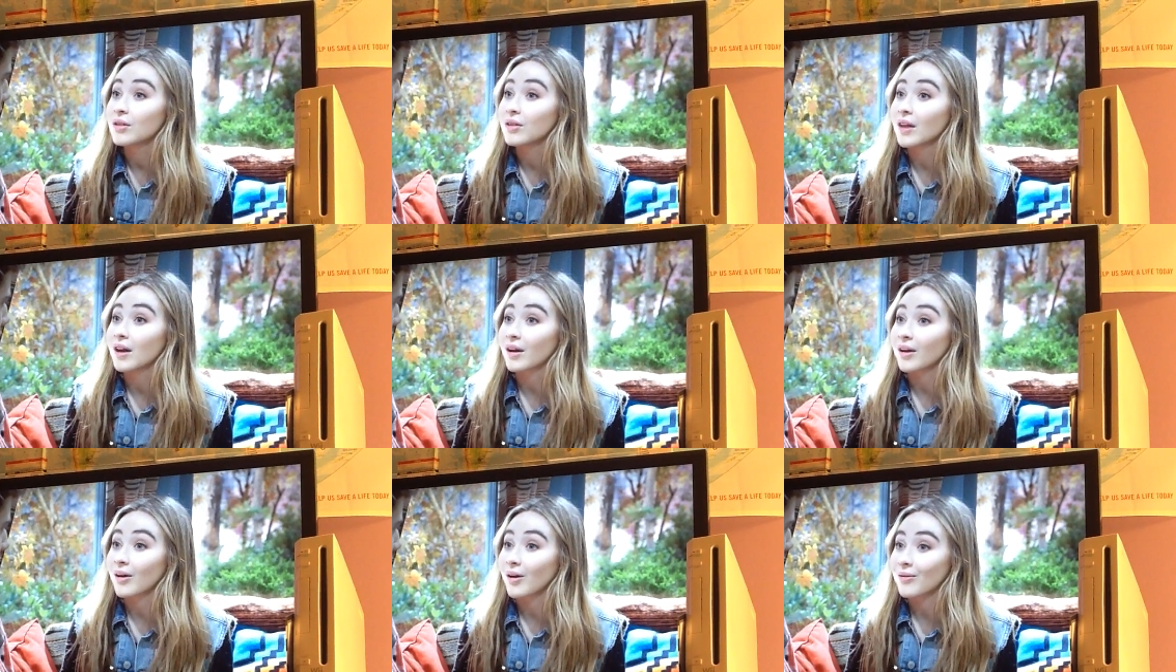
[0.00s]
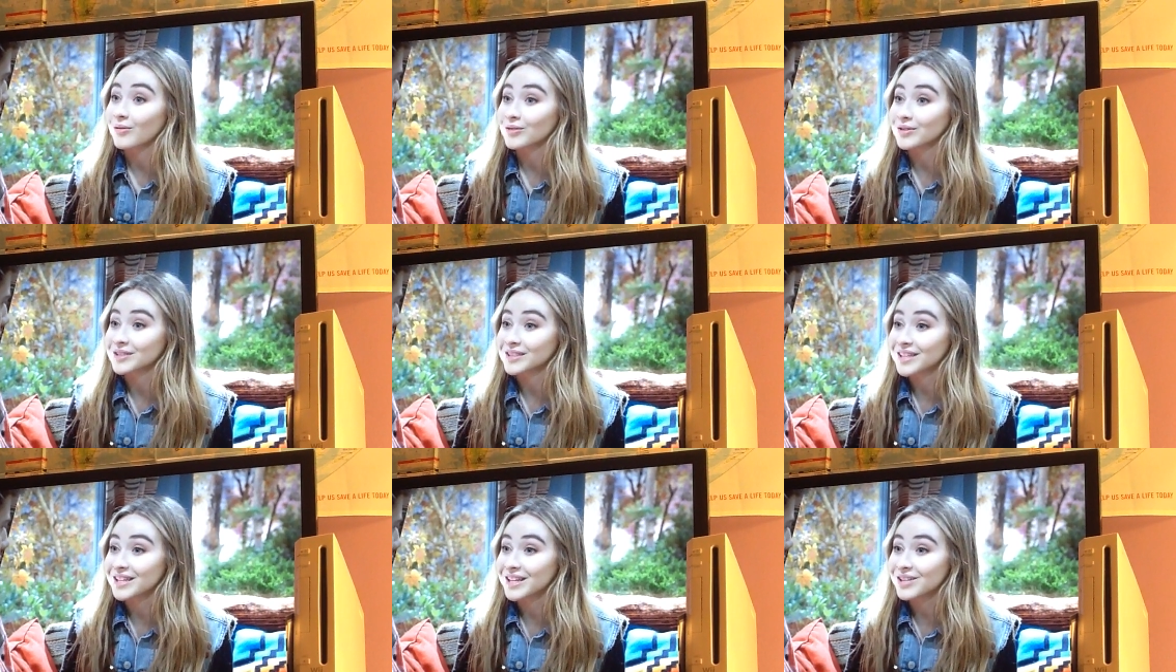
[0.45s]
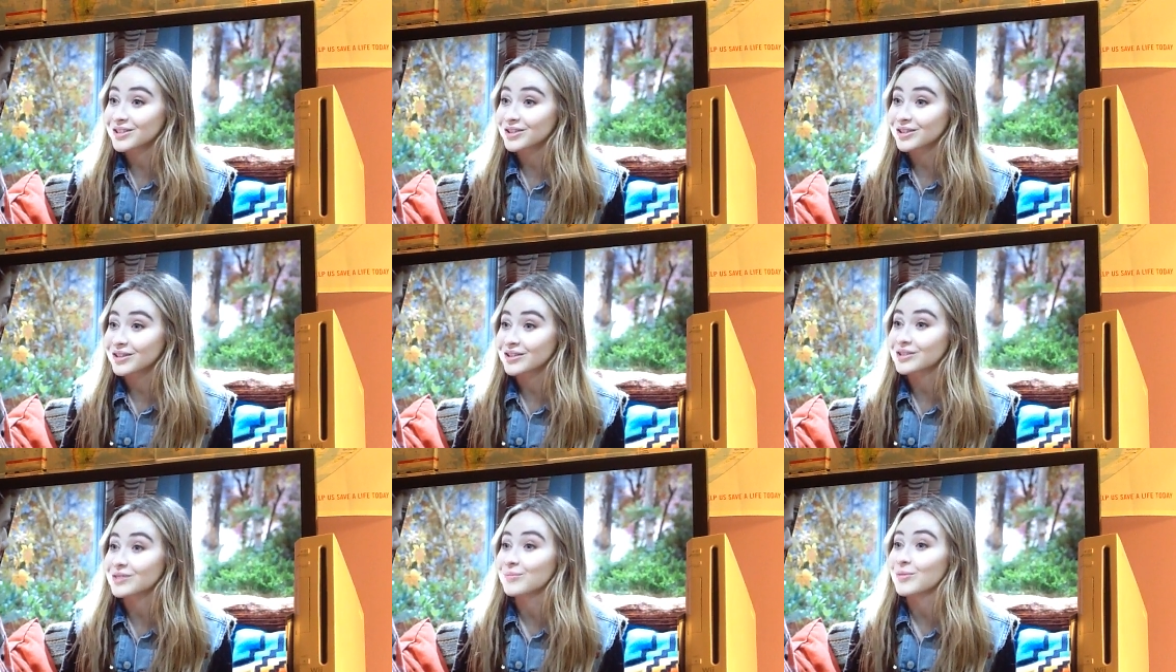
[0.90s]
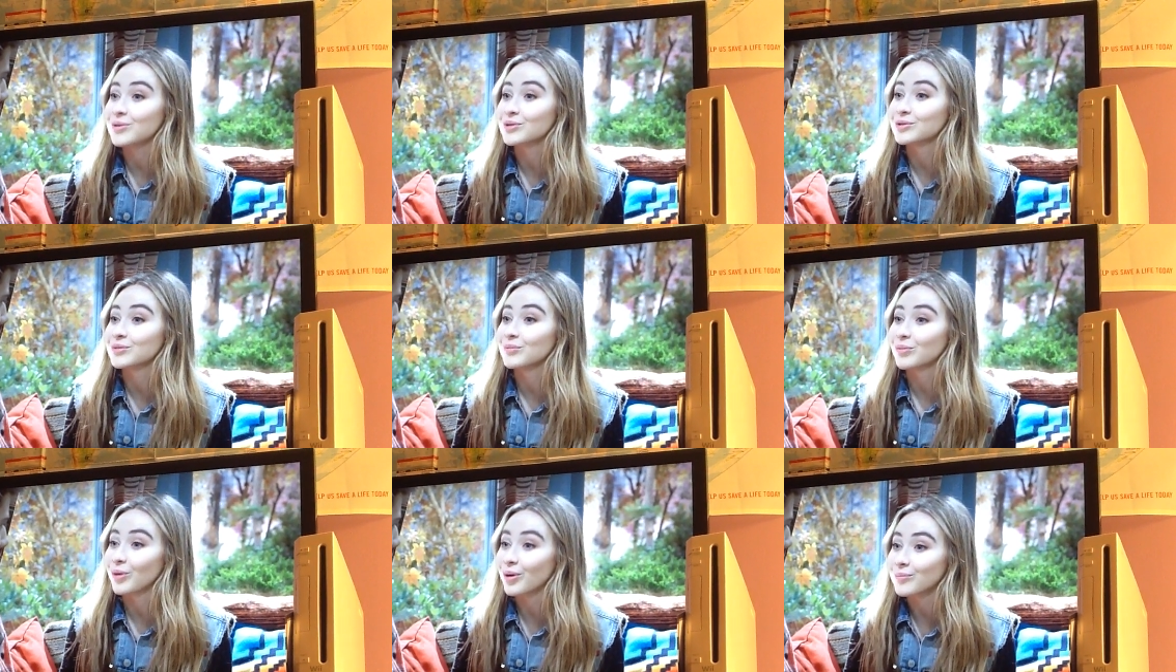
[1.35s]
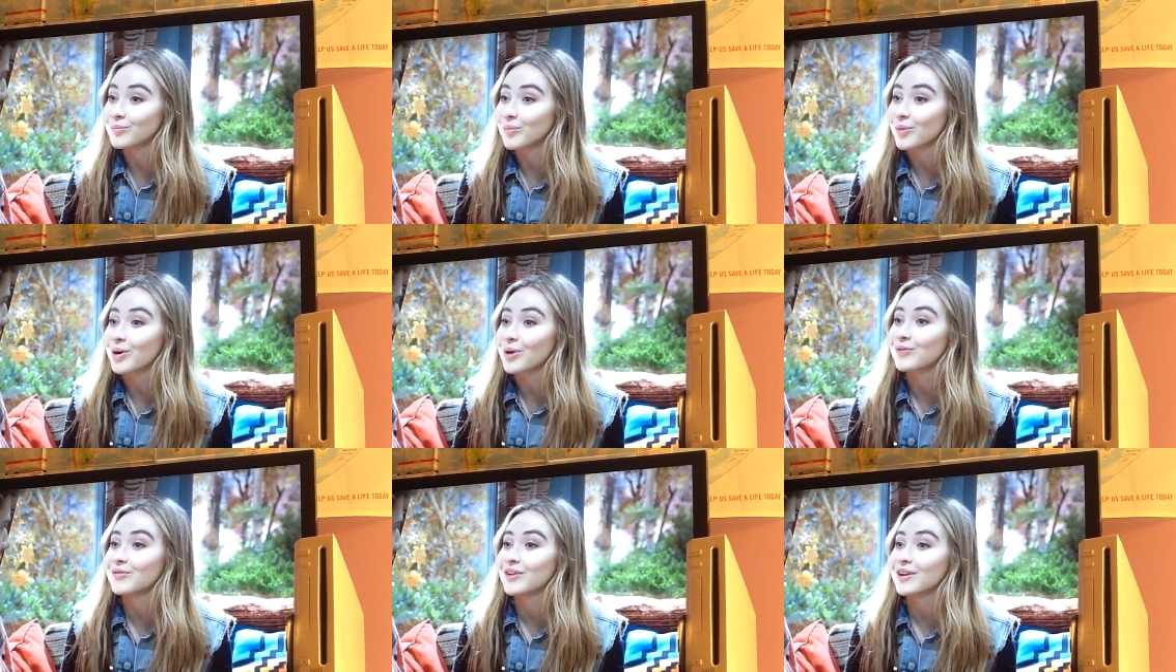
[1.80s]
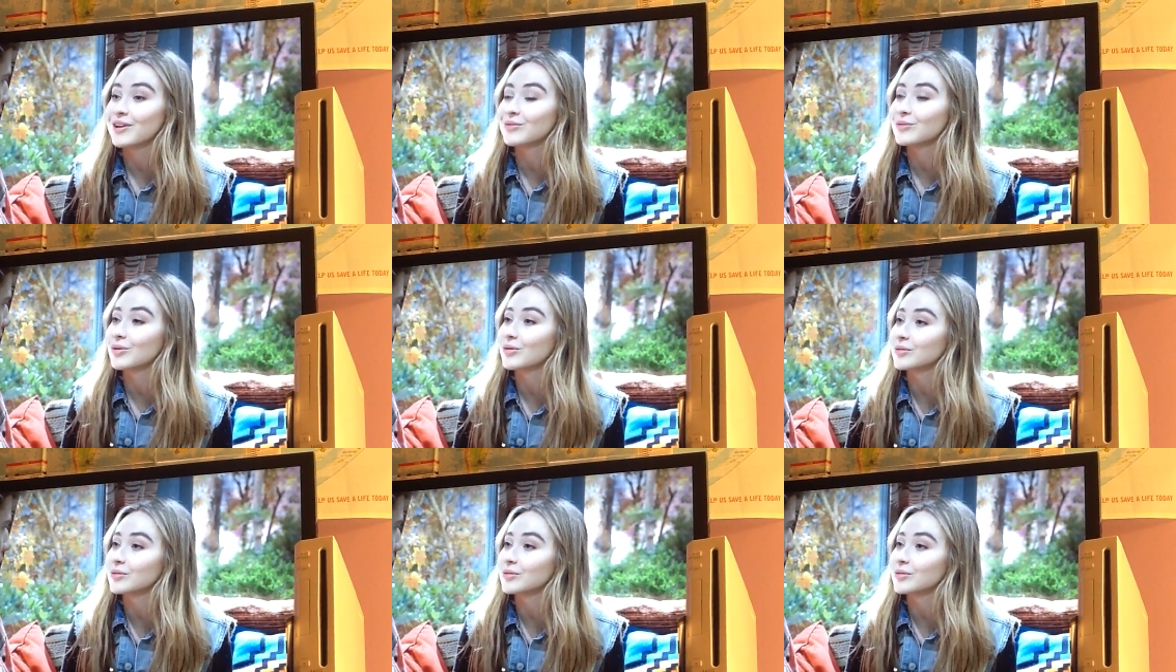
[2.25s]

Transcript: That conversation is the most important part of any